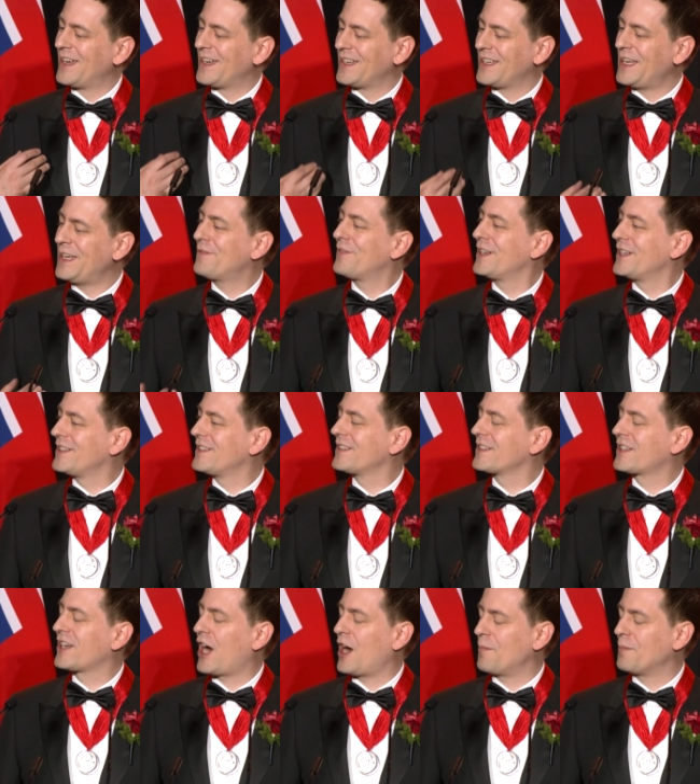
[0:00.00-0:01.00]
even
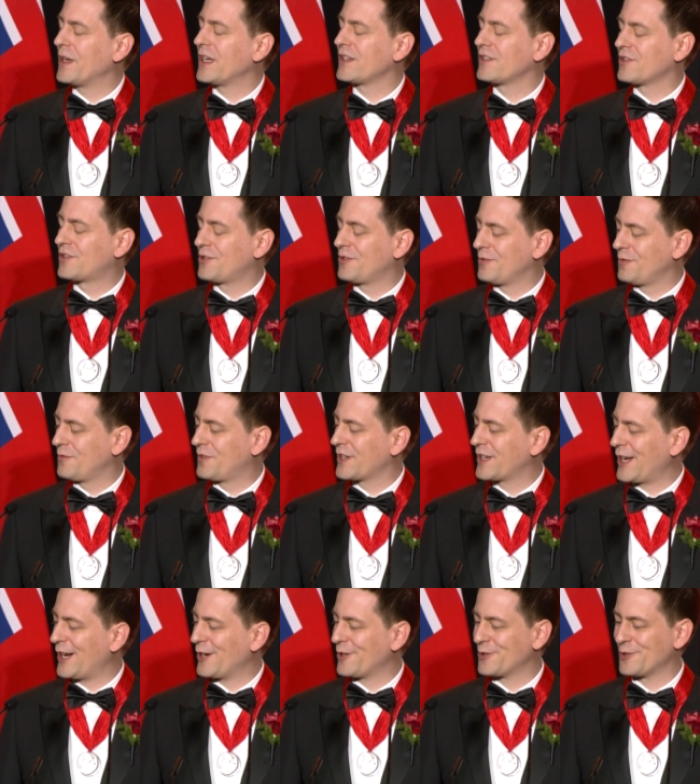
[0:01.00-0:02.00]
coming to the
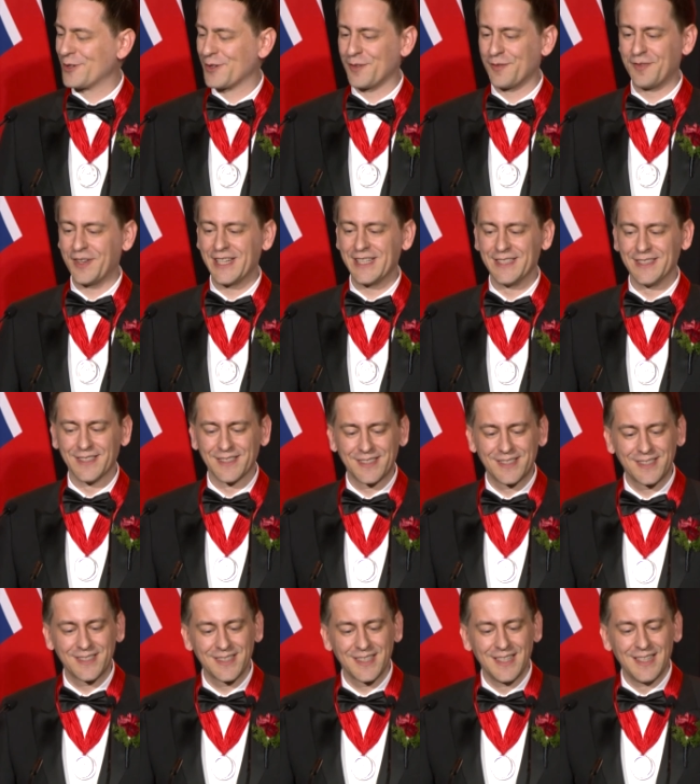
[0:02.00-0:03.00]
Gairdner
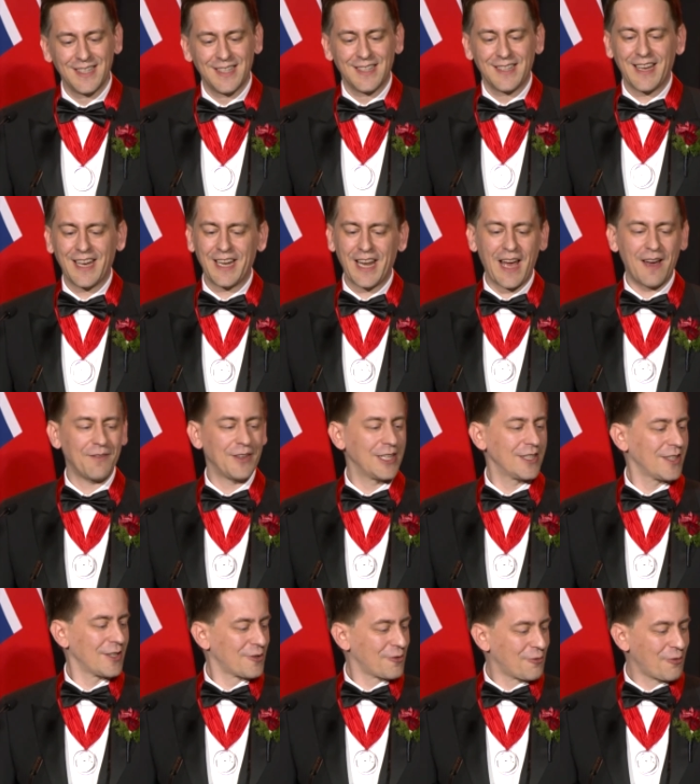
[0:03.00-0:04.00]
events and
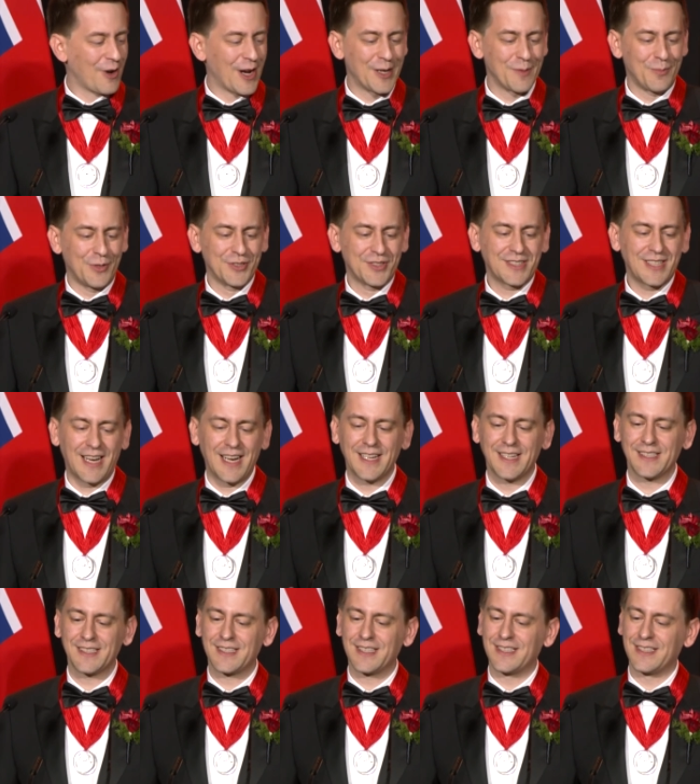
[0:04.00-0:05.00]
having incredible
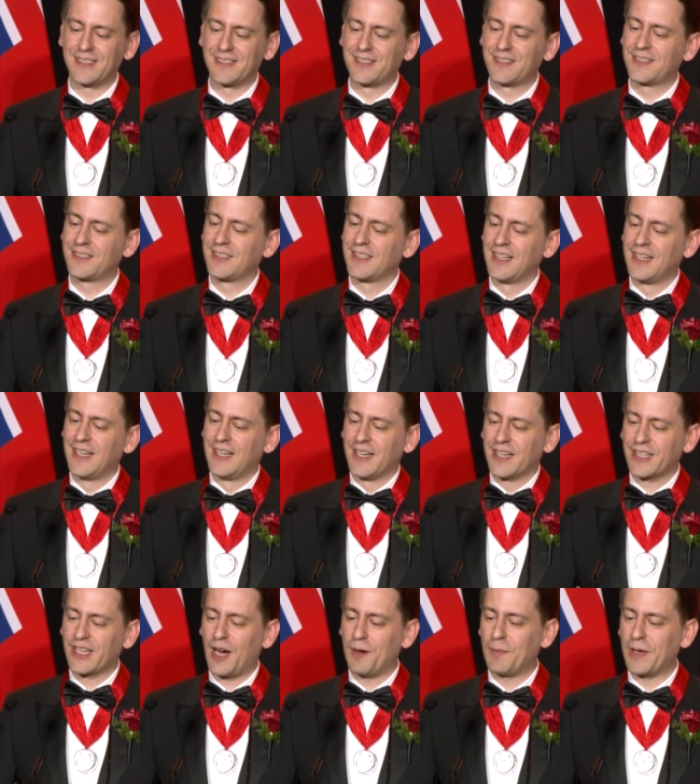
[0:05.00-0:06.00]
scientists
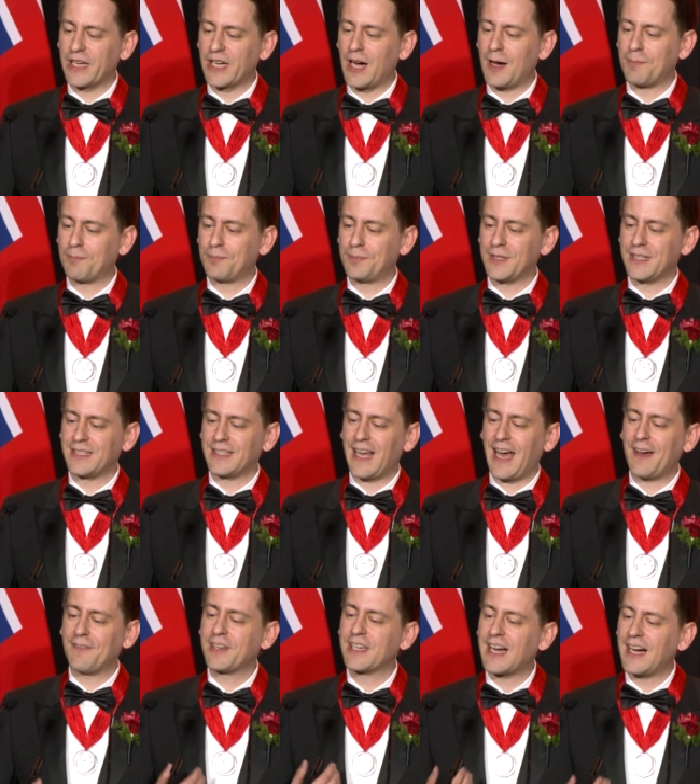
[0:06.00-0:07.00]
coming up and
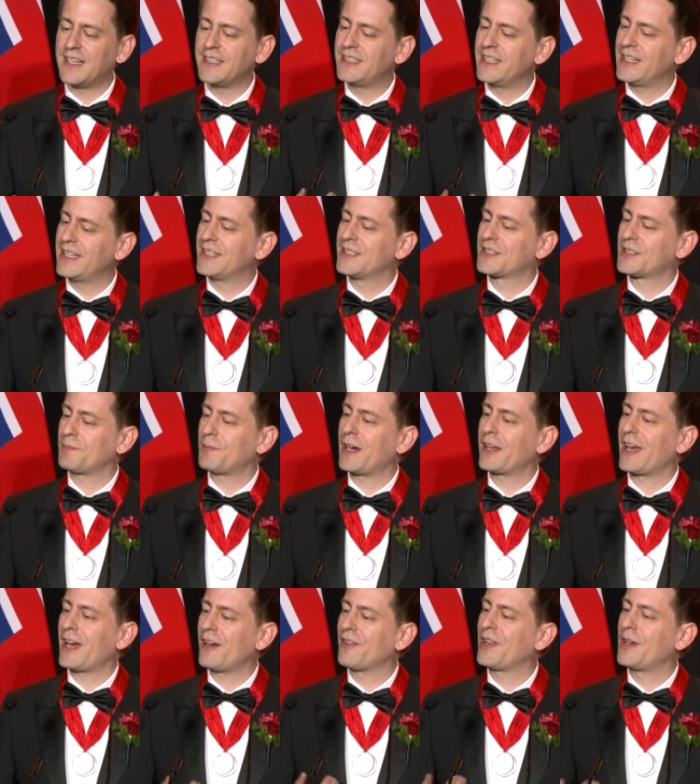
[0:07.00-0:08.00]
having ideas about
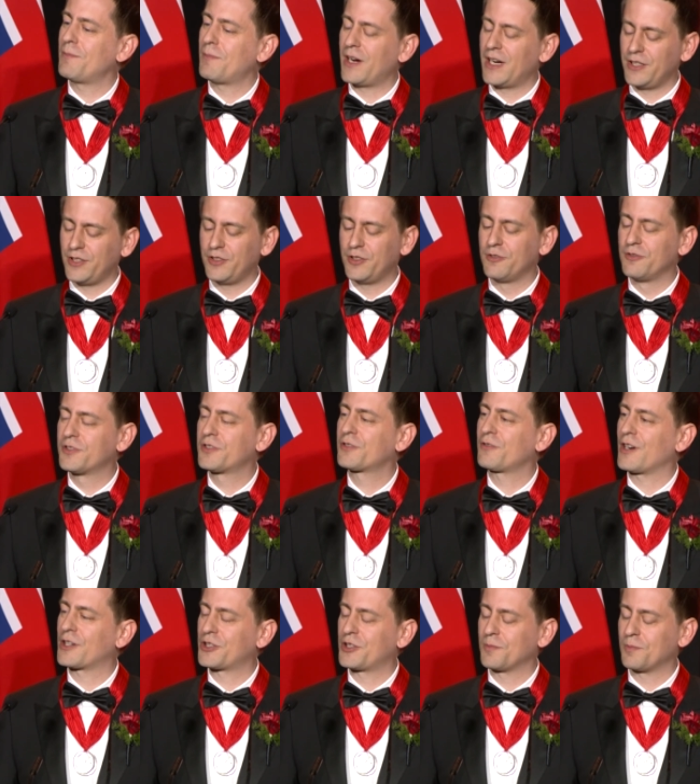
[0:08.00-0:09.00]
how they might use
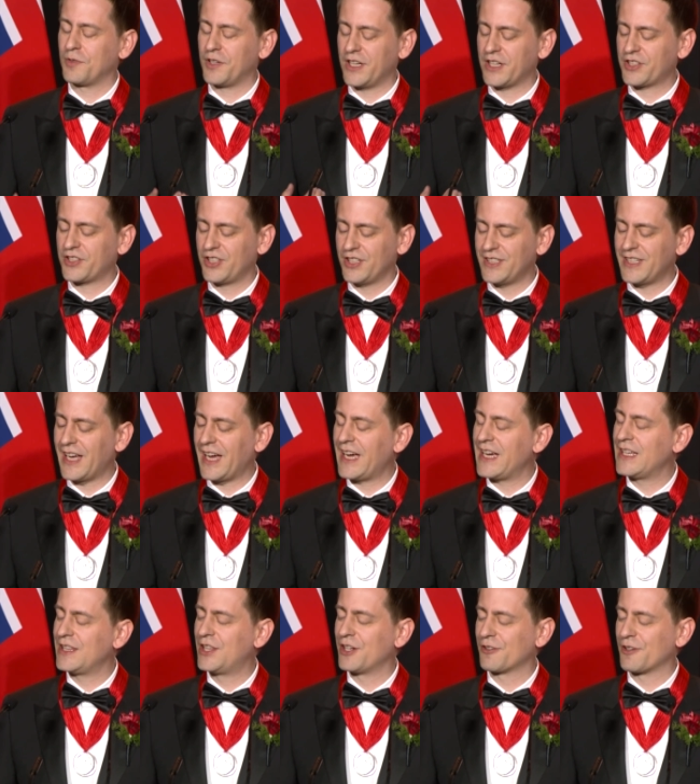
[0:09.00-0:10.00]
structure prediction to
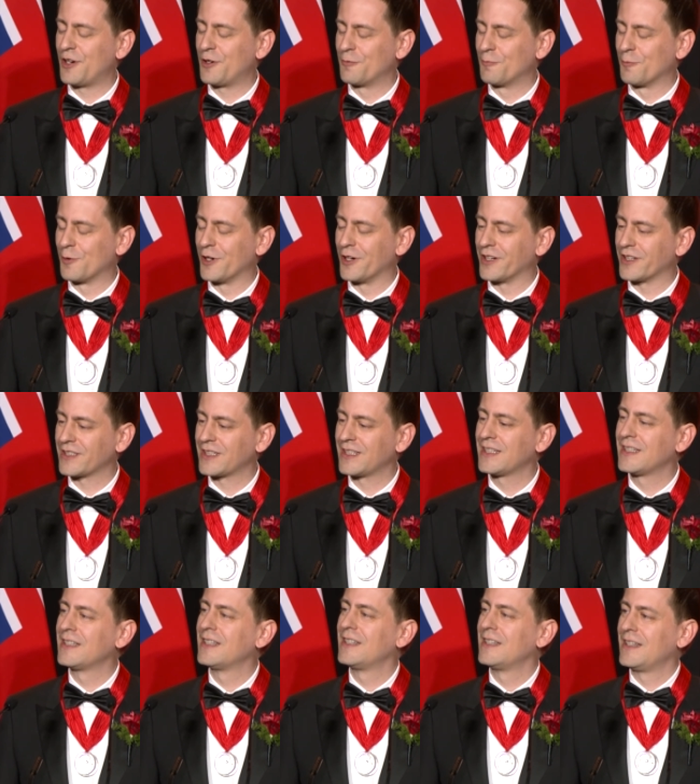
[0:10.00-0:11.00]
aid their own work.
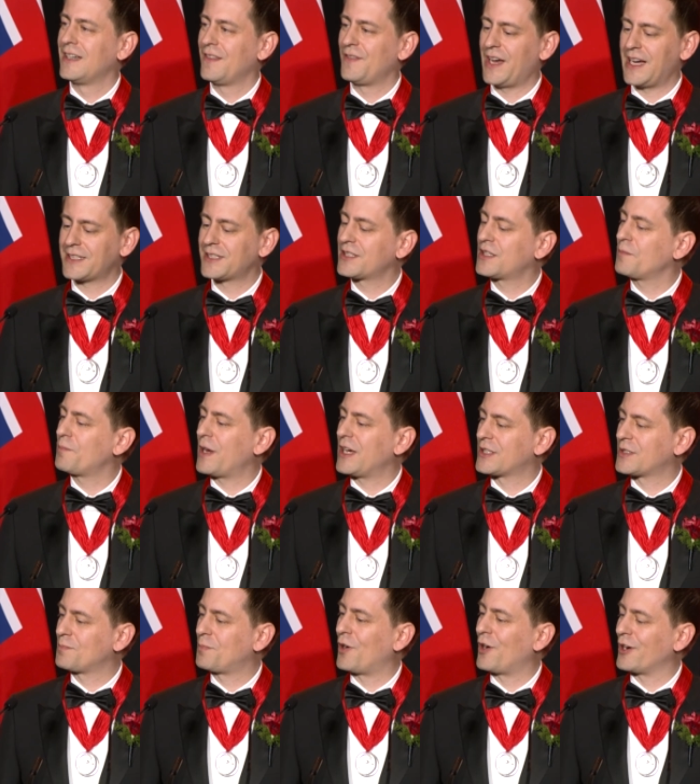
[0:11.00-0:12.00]
That's the
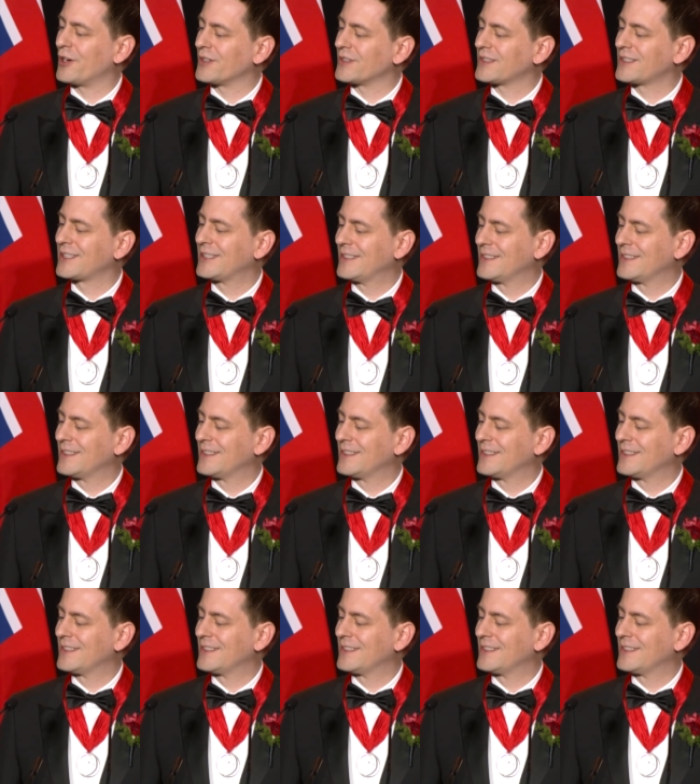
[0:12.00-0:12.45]
best part.